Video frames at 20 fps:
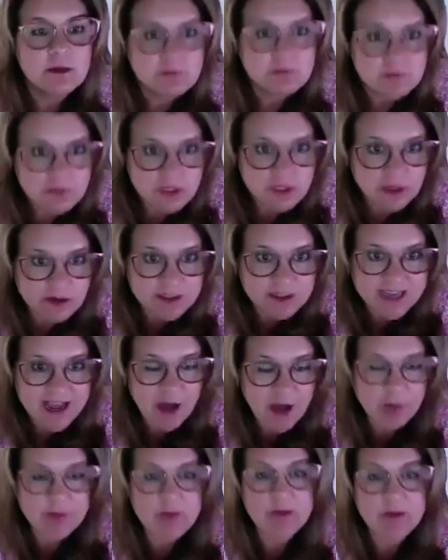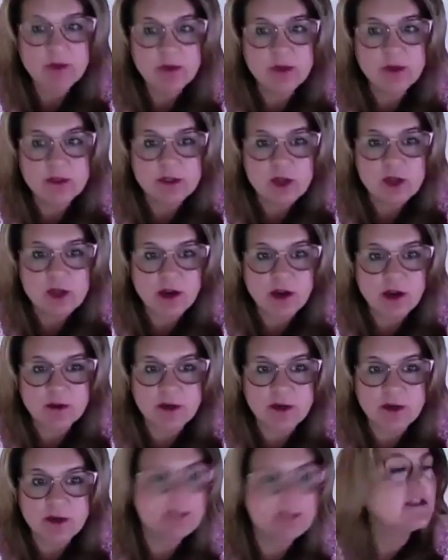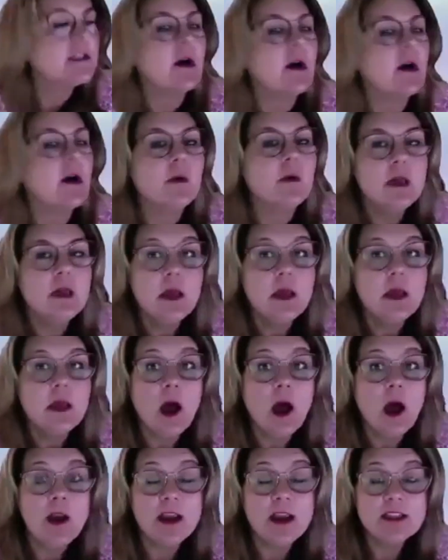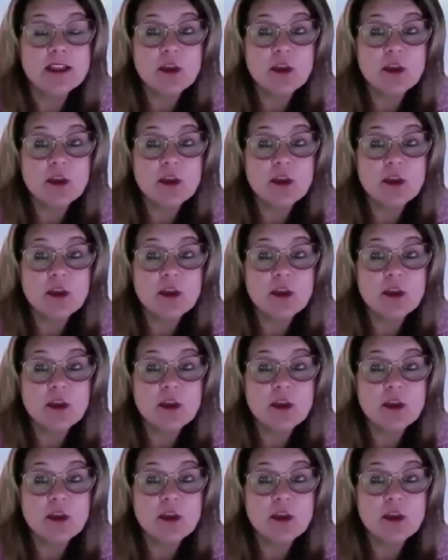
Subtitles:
you know, to help them through it and talk through it. So, all right.